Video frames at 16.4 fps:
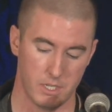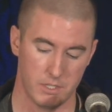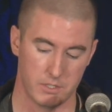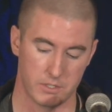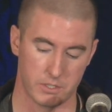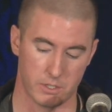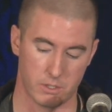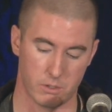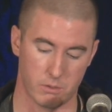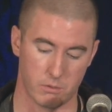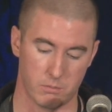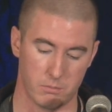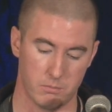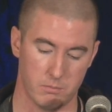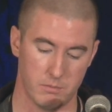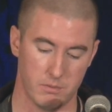So
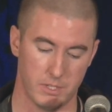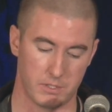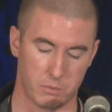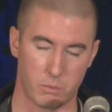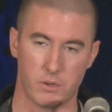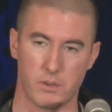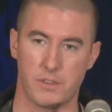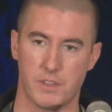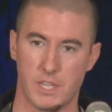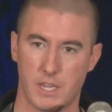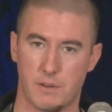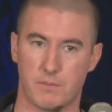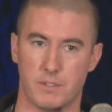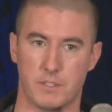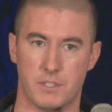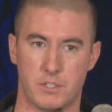it's worth the
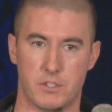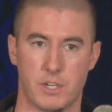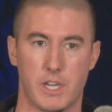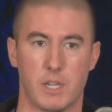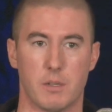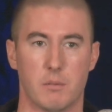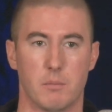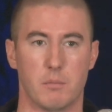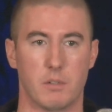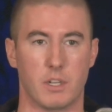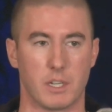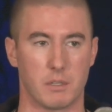effort to try and